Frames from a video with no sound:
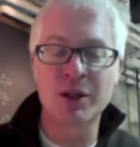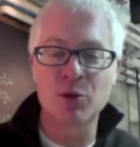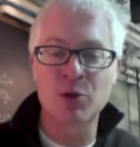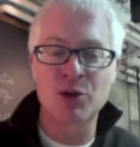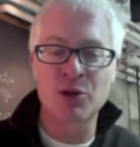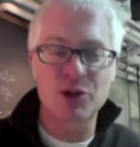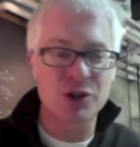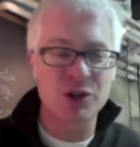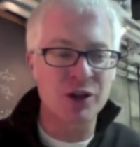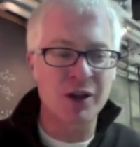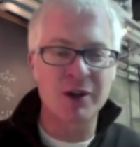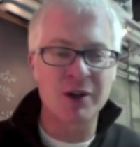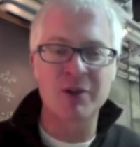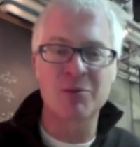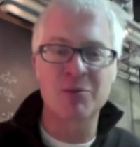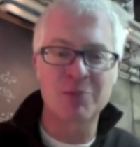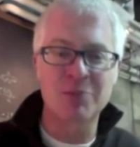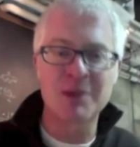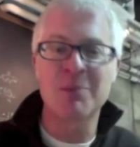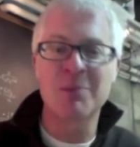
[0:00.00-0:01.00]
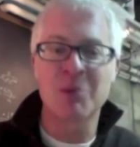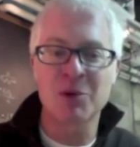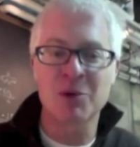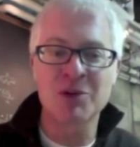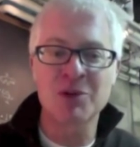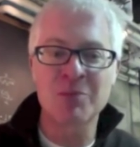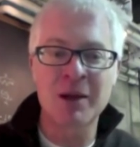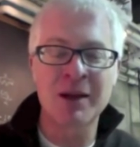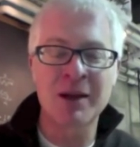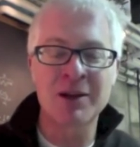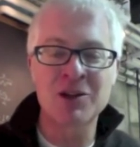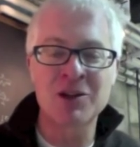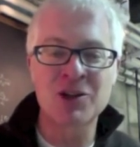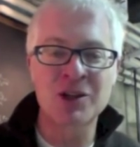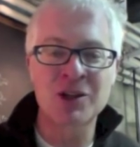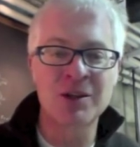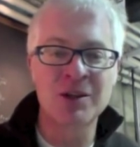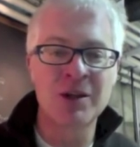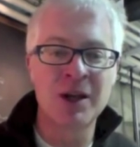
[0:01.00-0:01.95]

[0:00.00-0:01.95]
which is kind of the People's magazine.